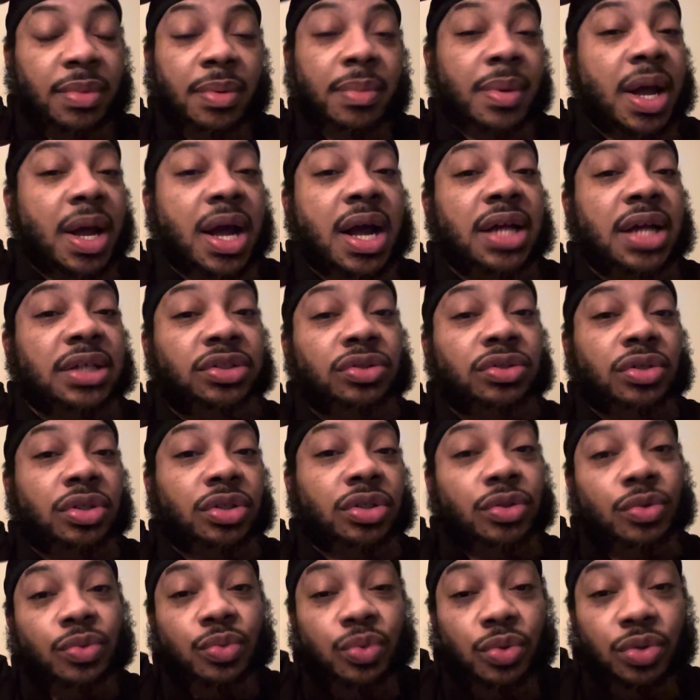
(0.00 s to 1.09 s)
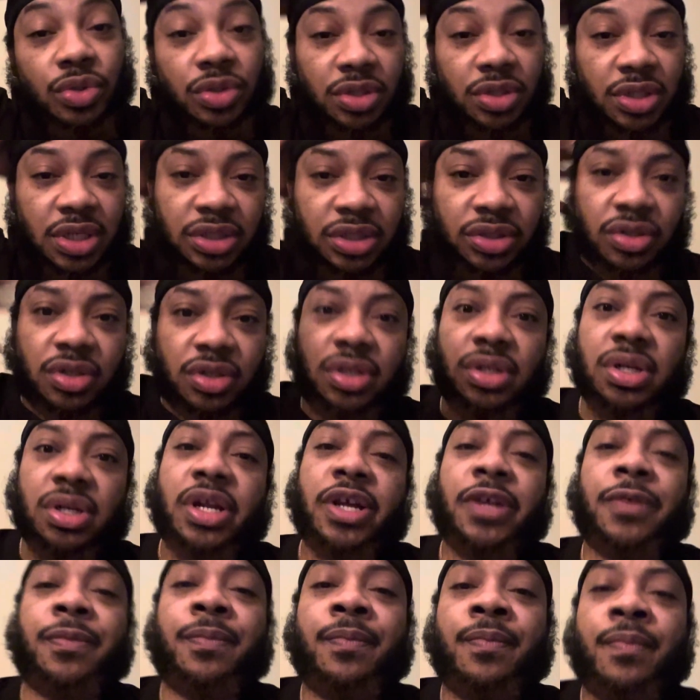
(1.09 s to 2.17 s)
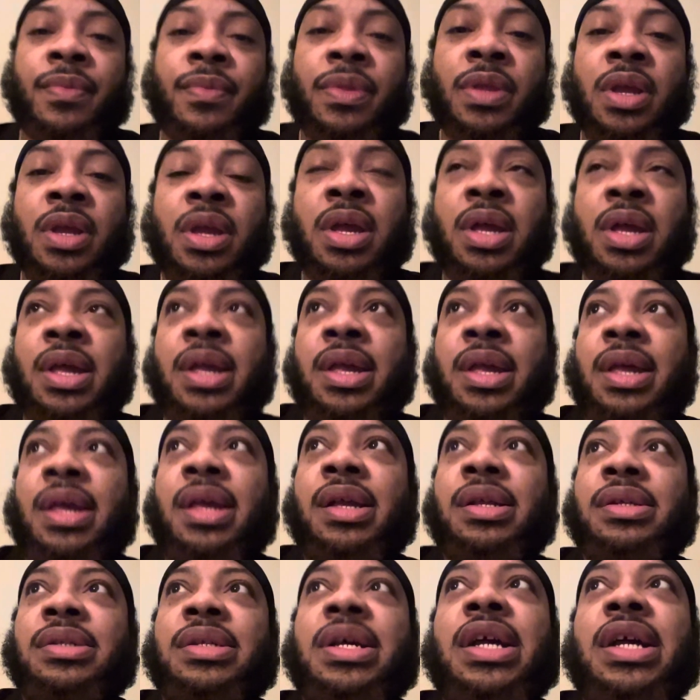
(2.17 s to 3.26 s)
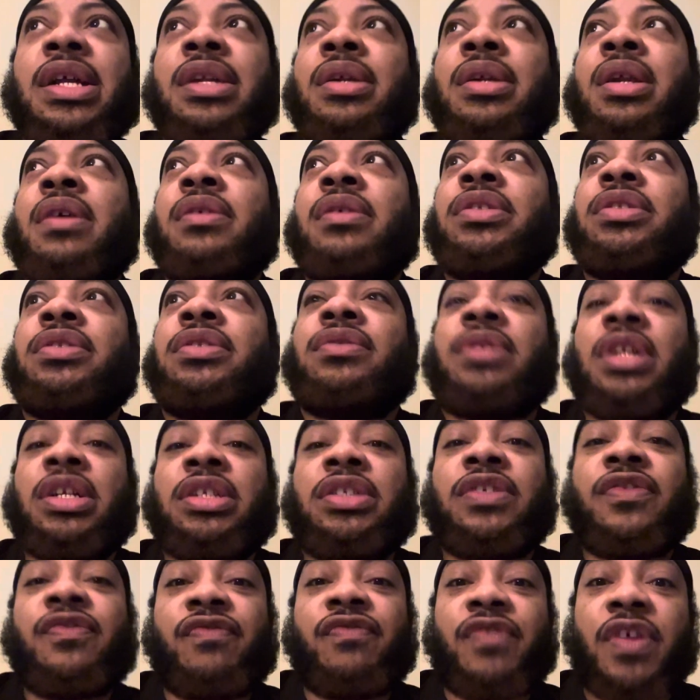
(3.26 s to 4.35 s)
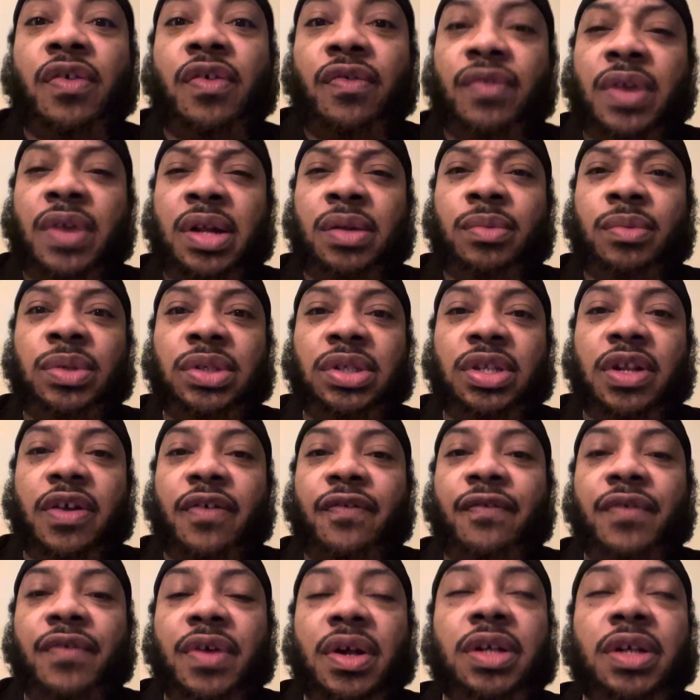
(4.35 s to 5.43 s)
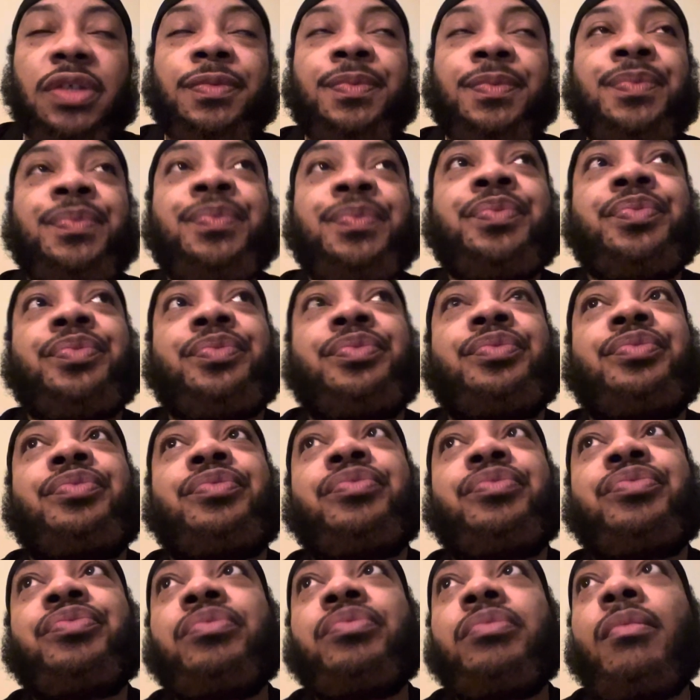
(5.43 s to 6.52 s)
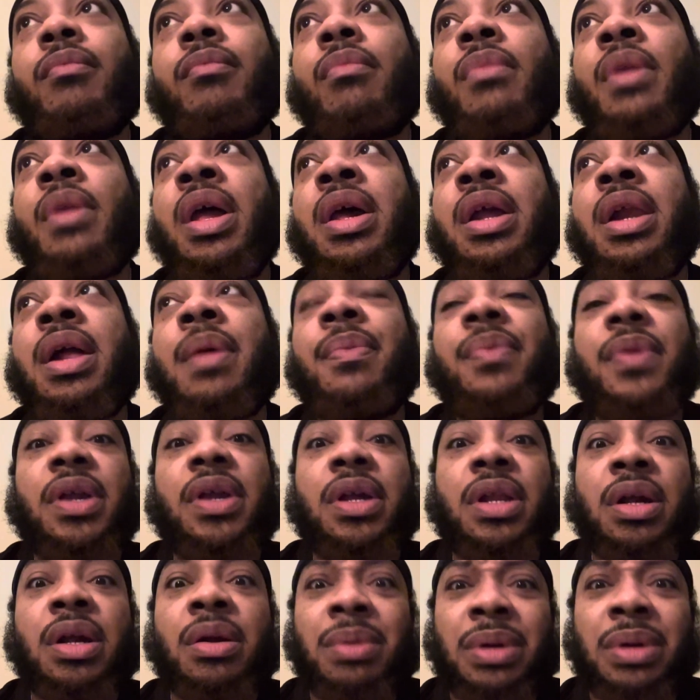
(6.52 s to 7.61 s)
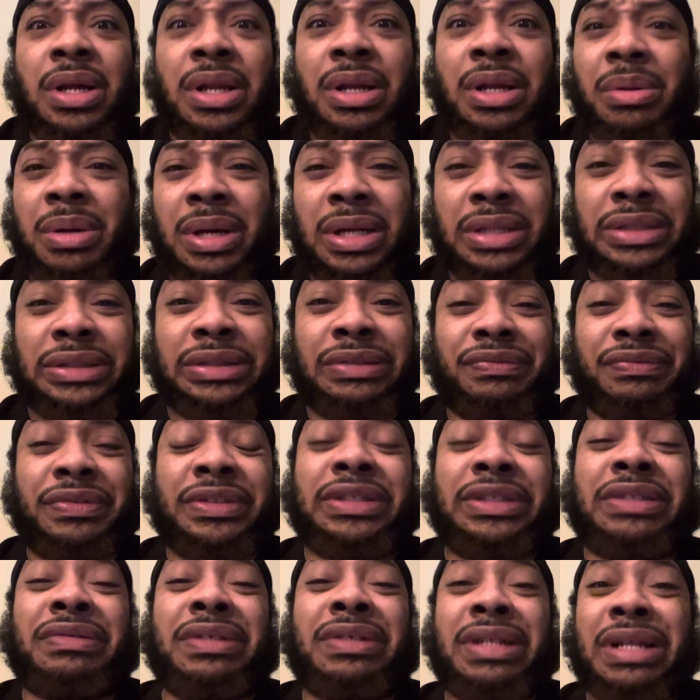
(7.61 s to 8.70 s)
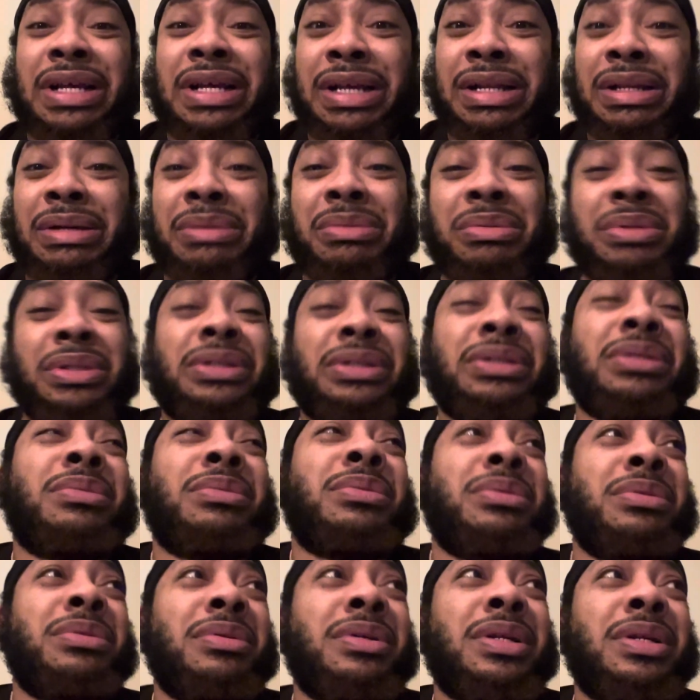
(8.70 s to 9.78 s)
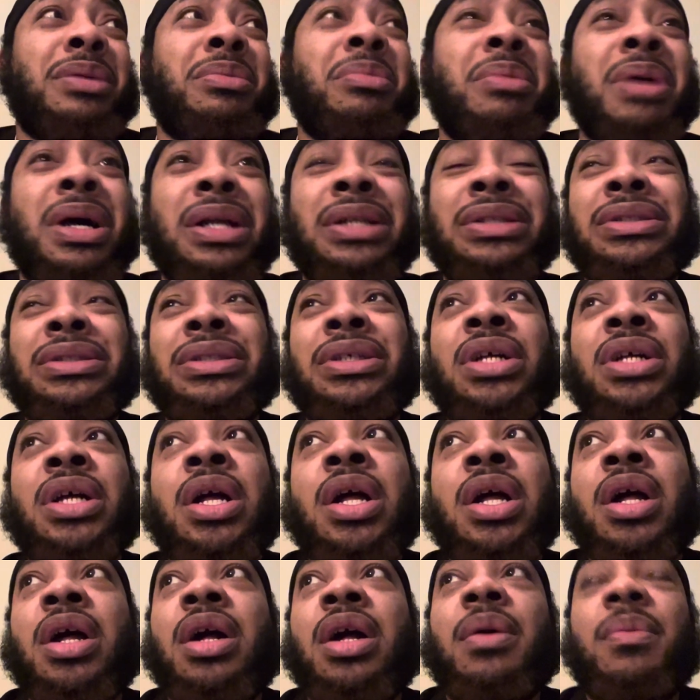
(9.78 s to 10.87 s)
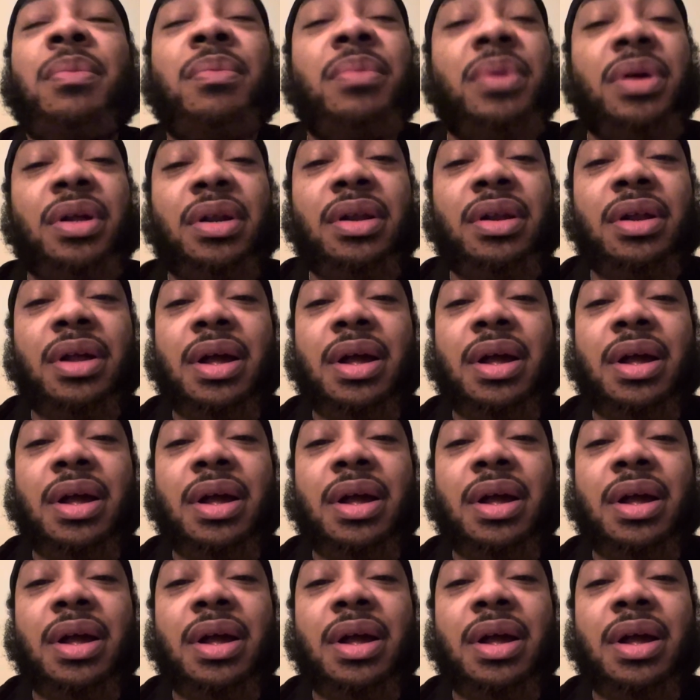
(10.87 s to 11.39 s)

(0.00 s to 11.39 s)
eyes started to water, and I started like anxiety, and I just felt like, what the fuck? And I'm thinking, like, oh my God, why does the fish have to die? Like, what is going on? Like, what is it? But